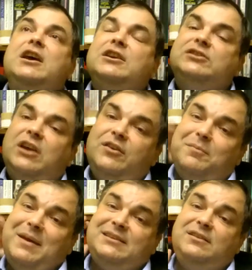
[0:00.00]
So the
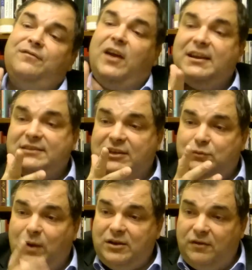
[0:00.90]
best advice is
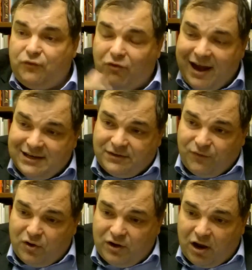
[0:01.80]
when you've
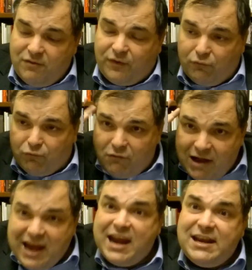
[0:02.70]
transferred over,
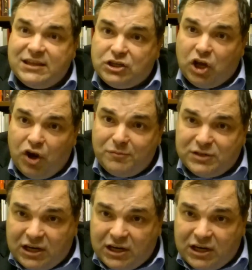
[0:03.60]
read the terms and